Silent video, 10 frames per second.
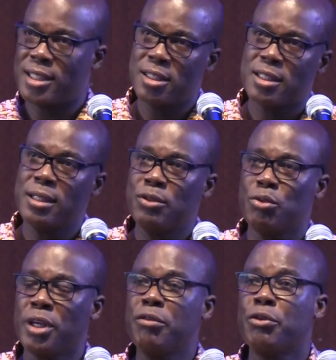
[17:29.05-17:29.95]
the 60
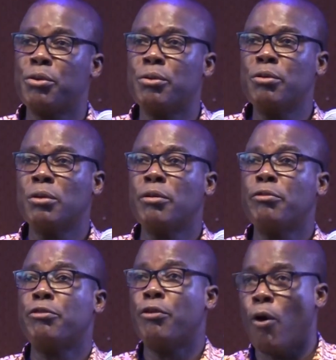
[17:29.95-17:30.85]
to give you
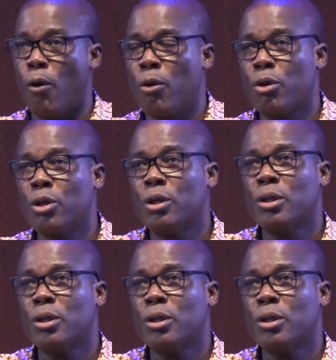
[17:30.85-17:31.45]
4.